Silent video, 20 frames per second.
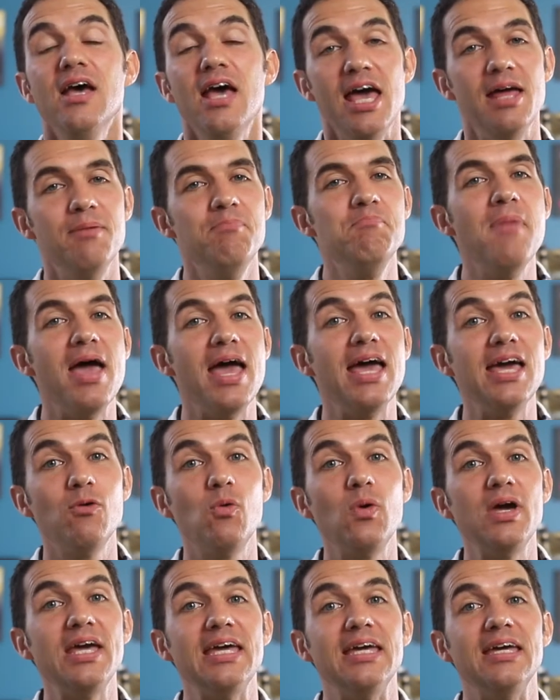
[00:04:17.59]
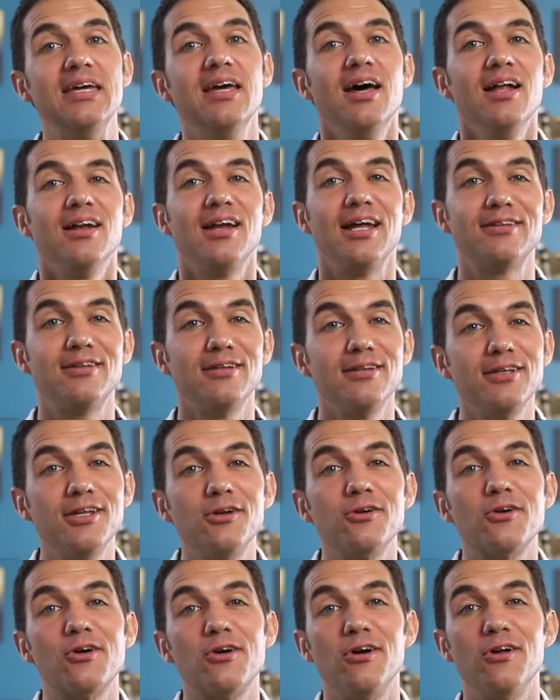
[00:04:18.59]
And may we, like the
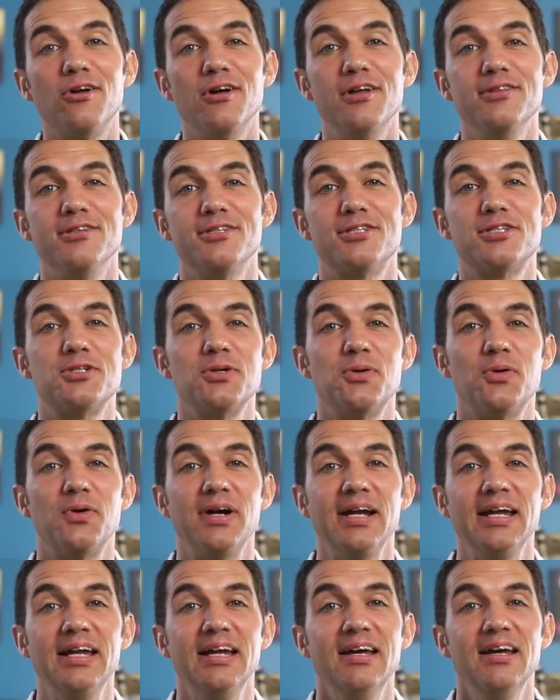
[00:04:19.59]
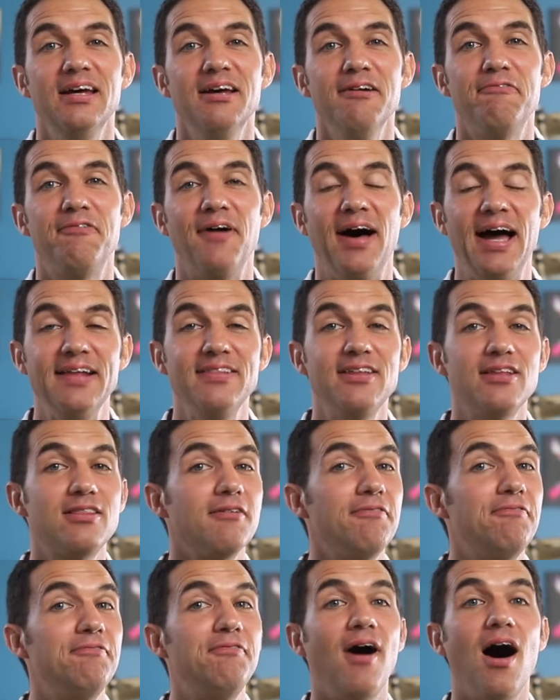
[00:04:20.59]
little girl in the story, find that
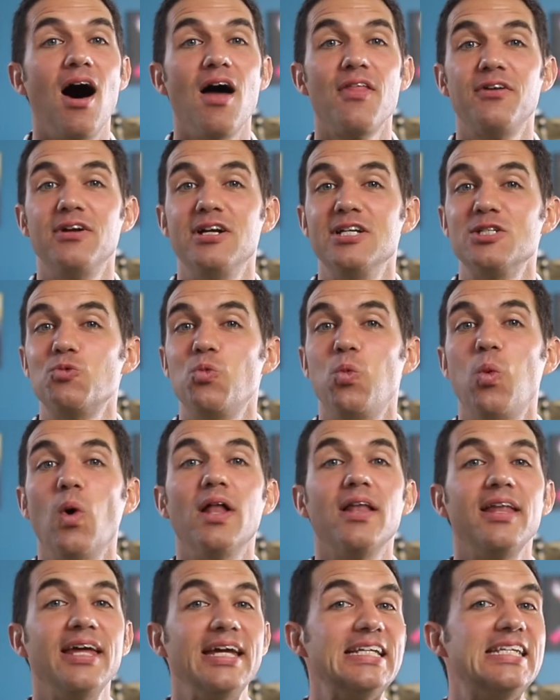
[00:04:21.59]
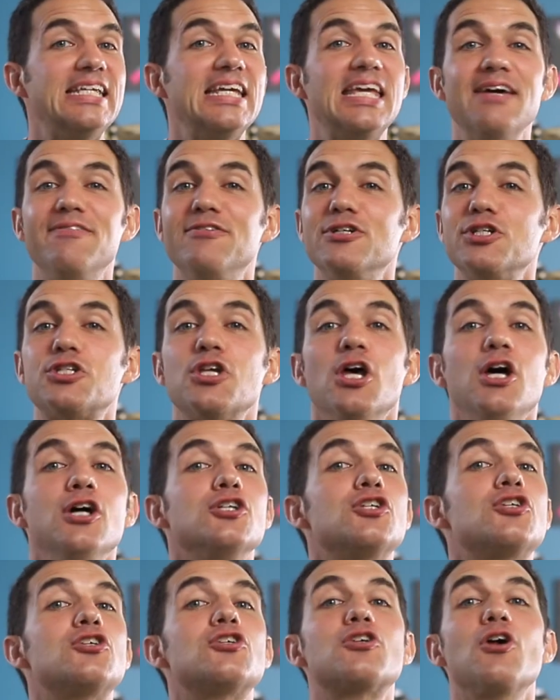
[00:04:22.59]
the Father is willing to give us
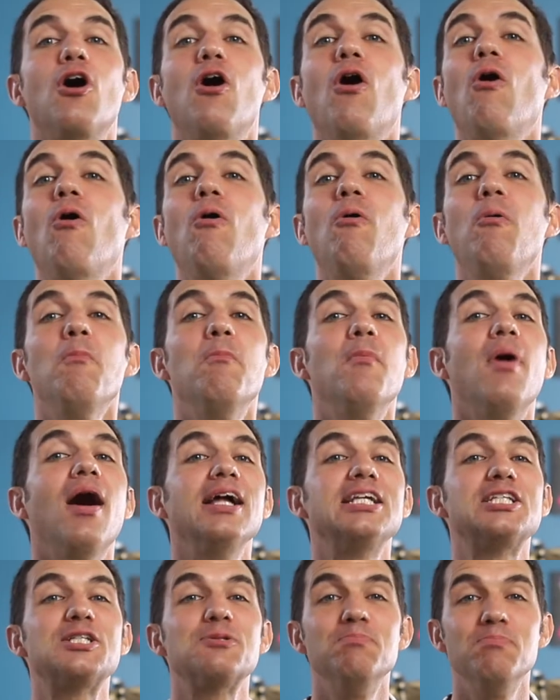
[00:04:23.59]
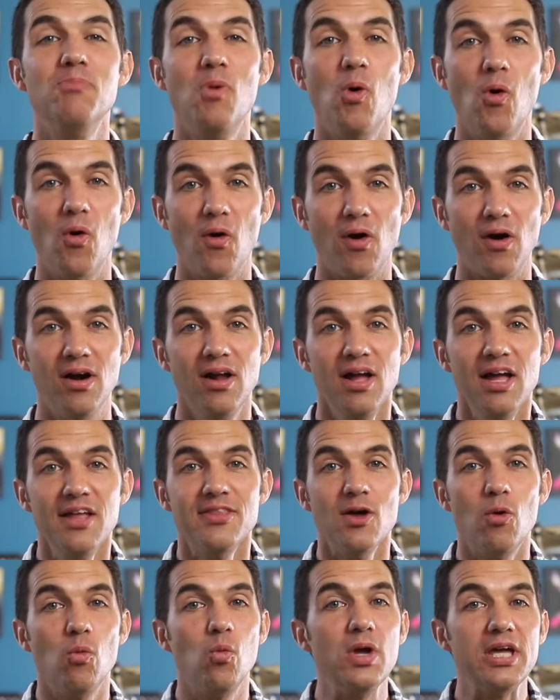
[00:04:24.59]
so much more
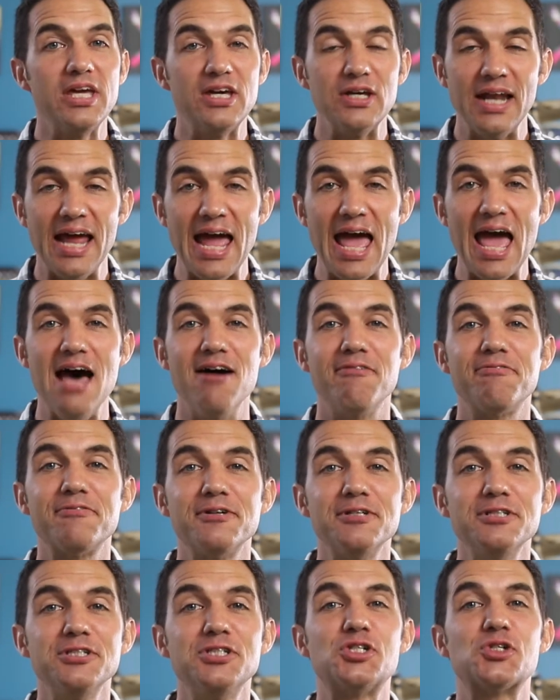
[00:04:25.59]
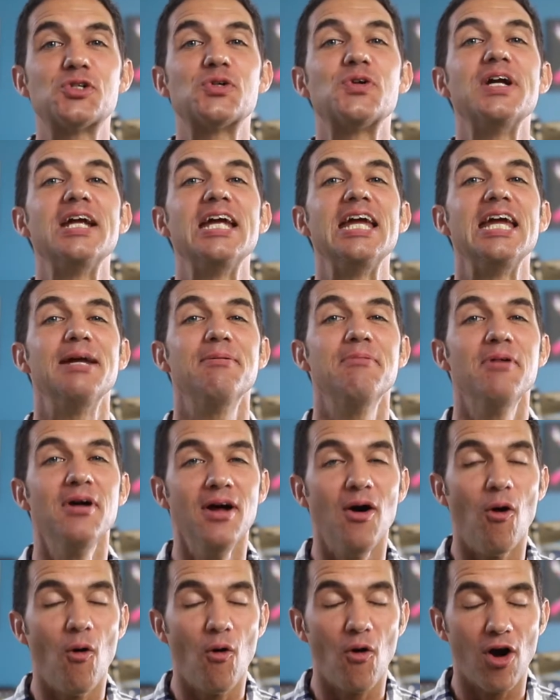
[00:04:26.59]
than we could ever dream
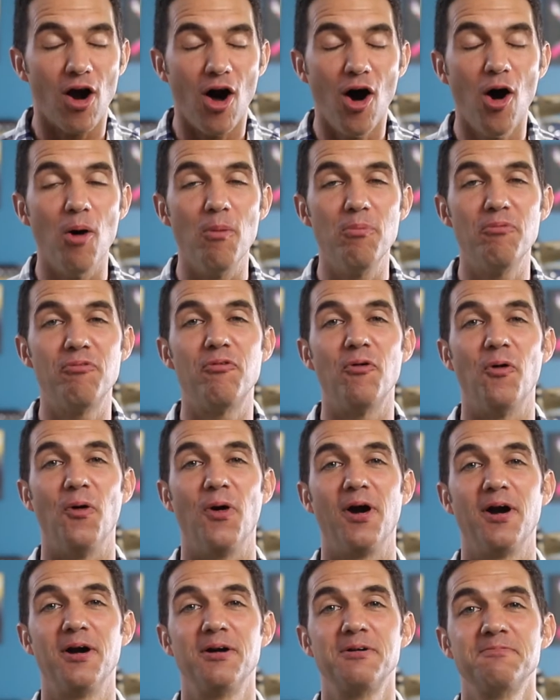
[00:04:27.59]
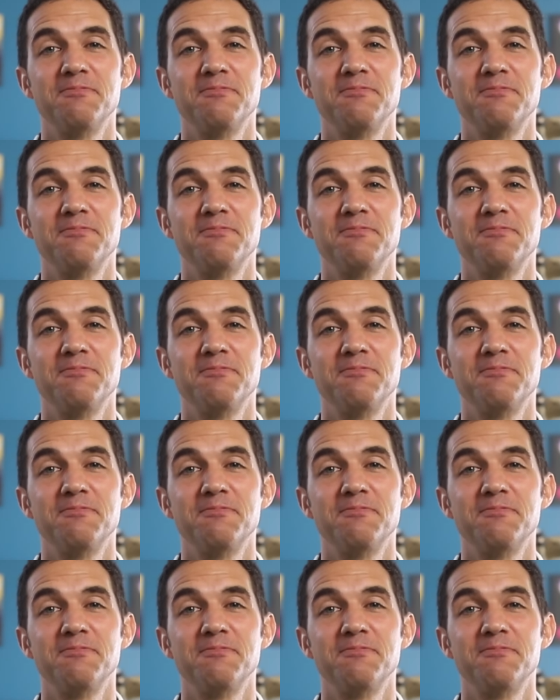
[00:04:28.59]
or hope for.